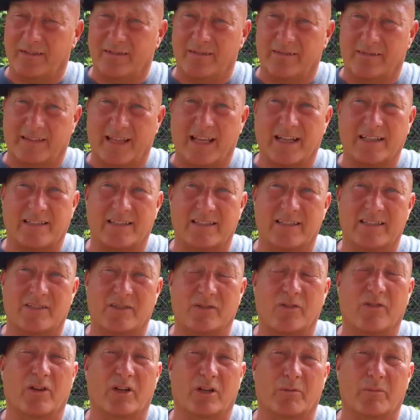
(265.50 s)
That is
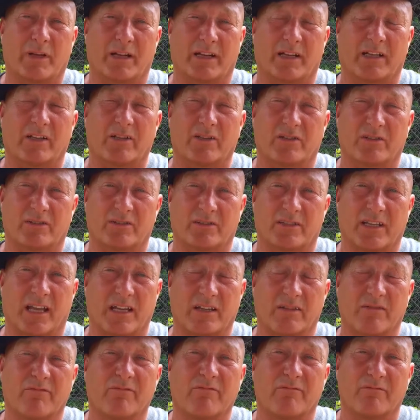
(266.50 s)
not going to be able to
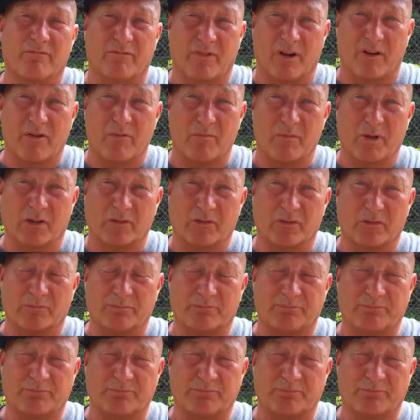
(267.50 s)
contain very much.